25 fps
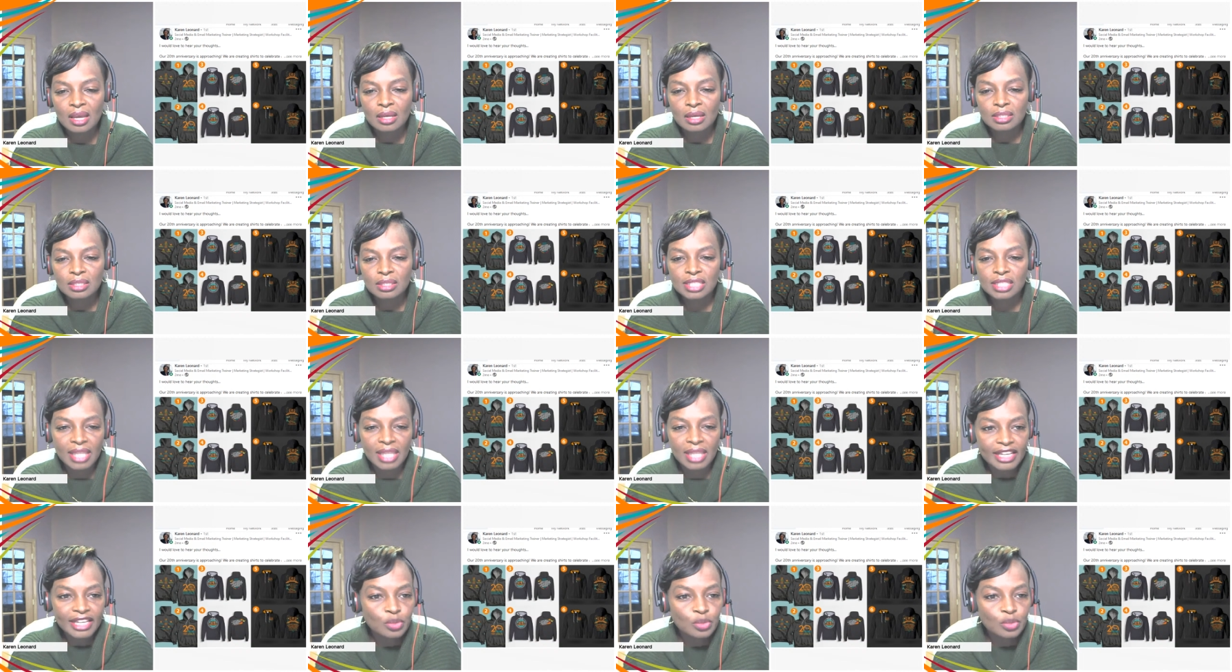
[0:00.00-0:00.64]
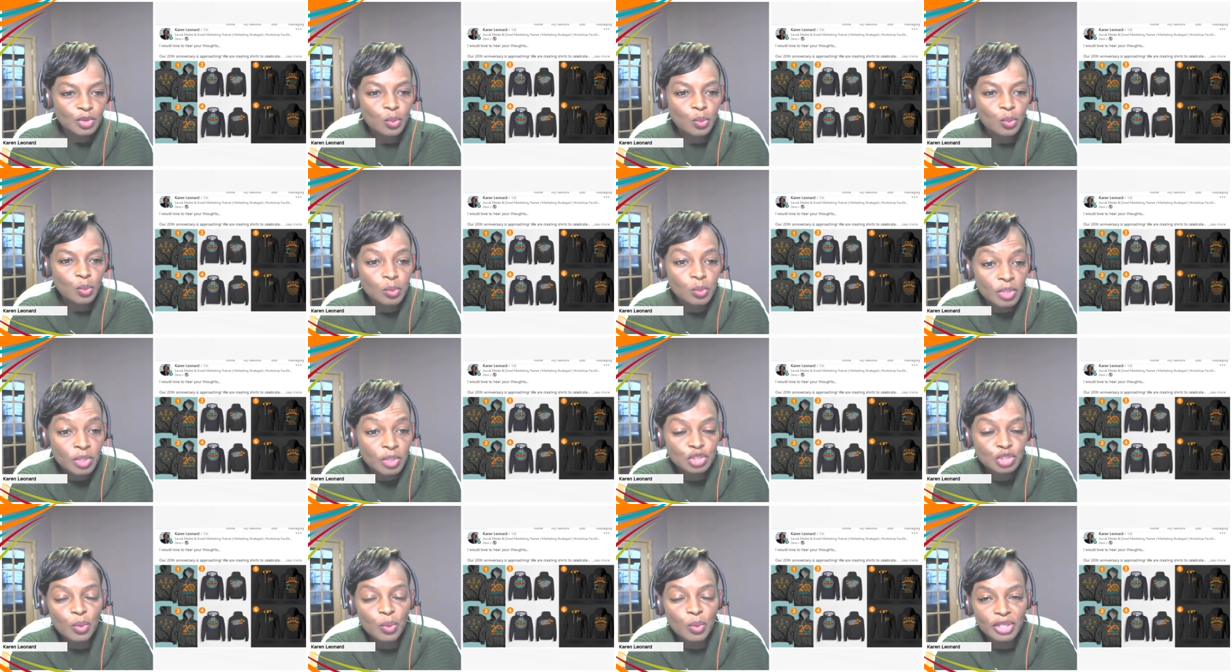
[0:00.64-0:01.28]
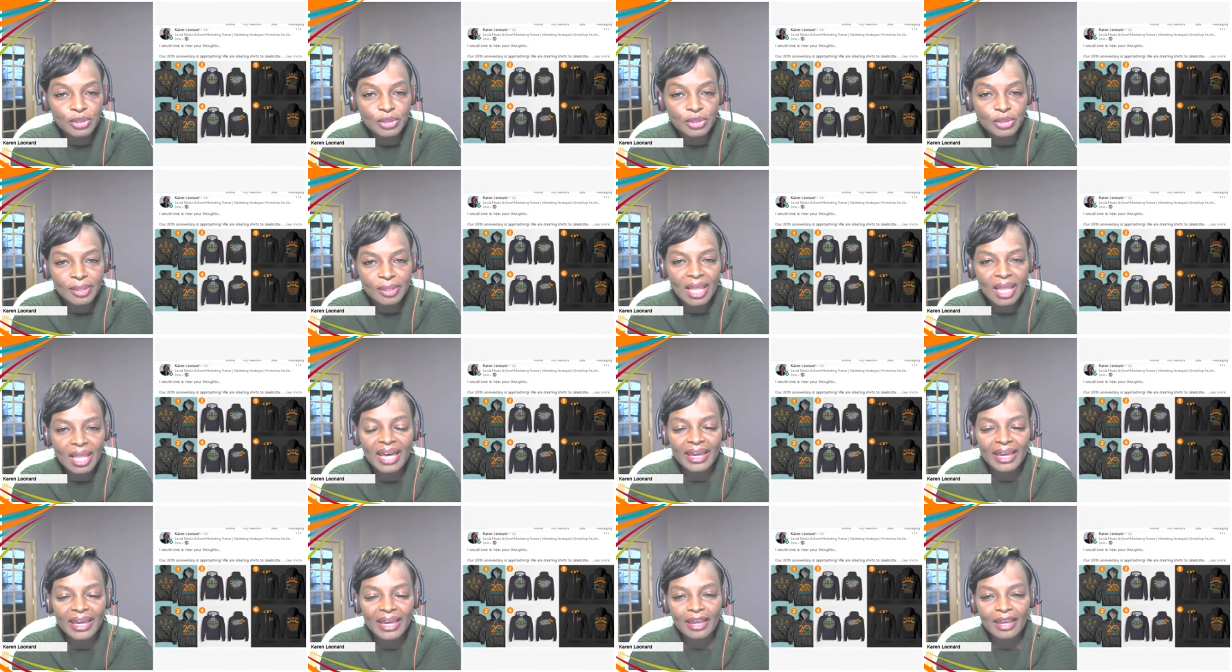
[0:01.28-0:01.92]
select which one you
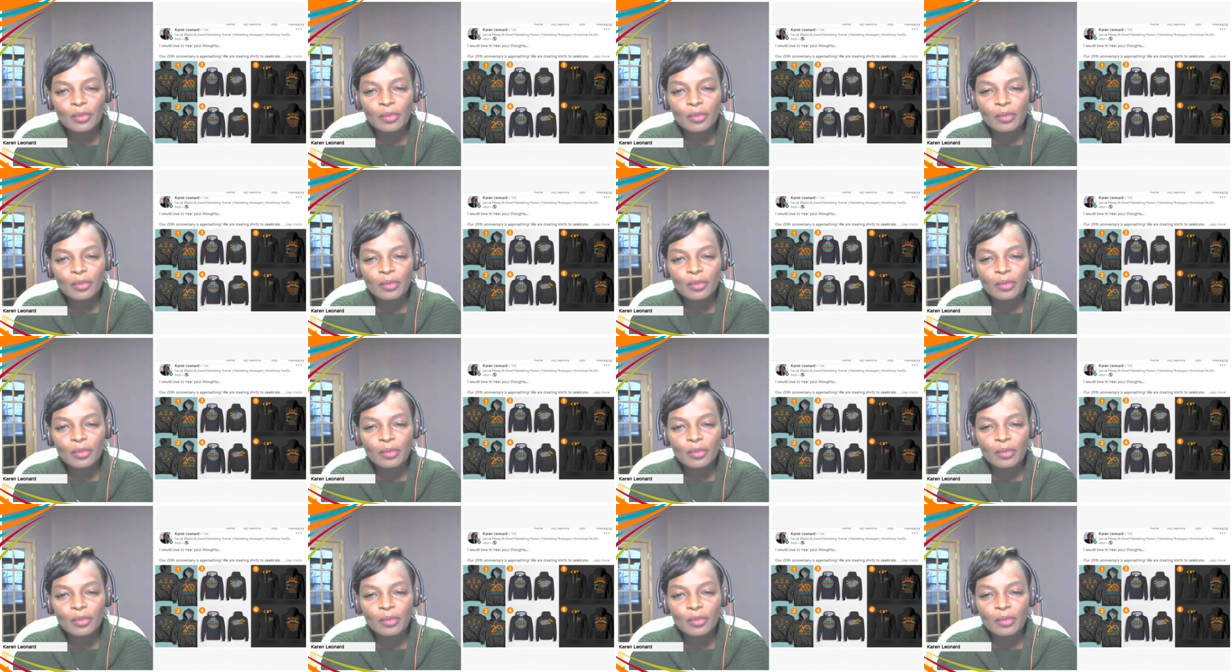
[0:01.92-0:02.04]
like.